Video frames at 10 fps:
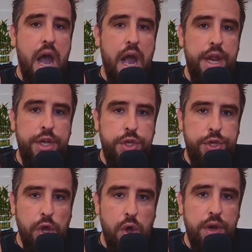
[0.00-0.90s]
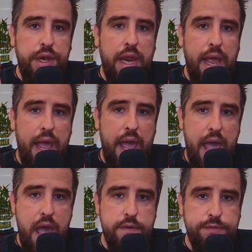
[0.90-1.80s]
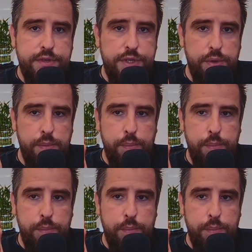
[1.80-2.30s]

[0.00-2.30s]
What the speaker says: I don't have to